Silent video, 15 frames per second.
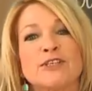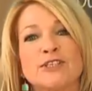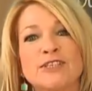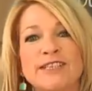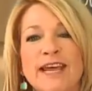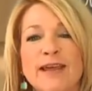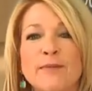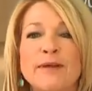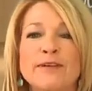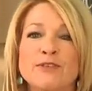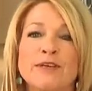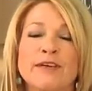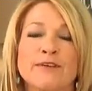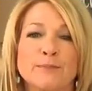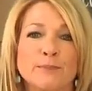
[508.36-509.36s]
Today we're
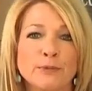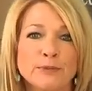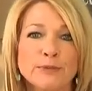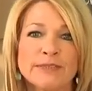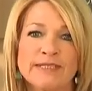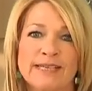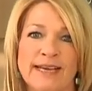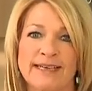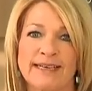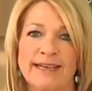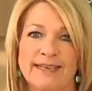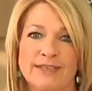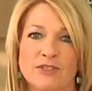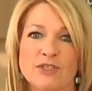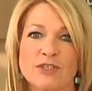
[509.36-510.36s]
doing a poolside
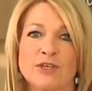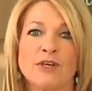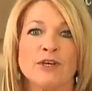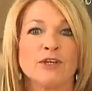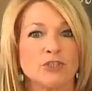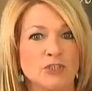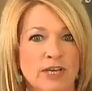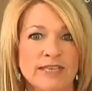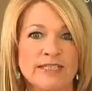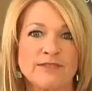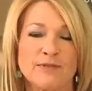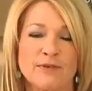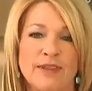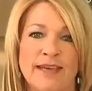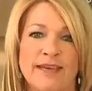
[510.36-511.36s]
lunch just for